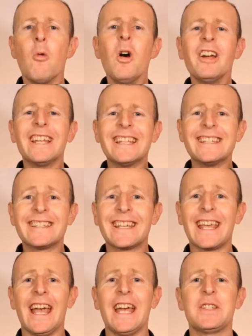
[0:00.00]
What is
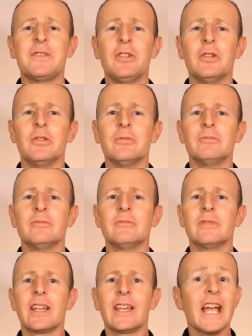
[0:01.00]
cash flow?
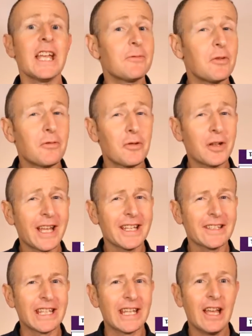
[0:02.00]
Cash flow
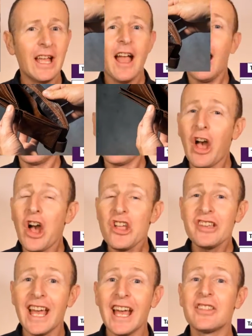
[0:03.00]
forecasting and
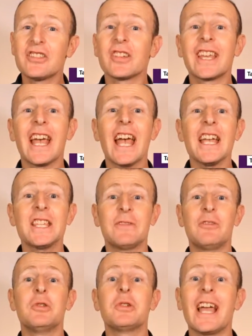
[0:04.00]
how to answer cash flow